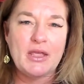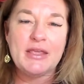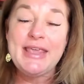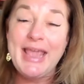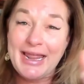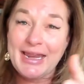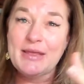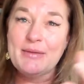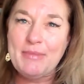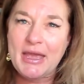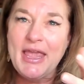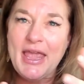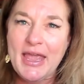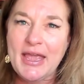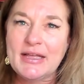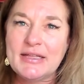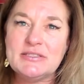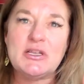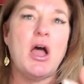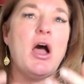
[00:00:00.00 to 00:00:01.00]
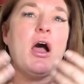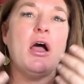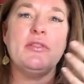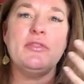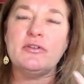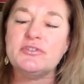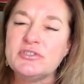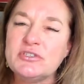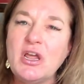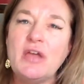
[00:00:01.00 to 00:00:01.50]
getting my hands
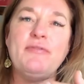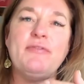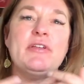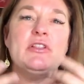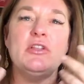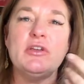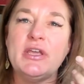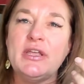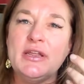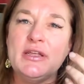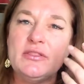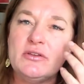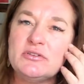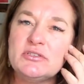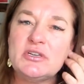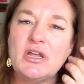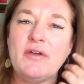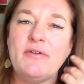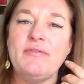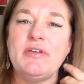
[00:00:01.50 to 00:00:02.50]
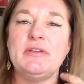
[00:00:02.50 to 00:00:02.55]
on their stuff and looking at their stuff.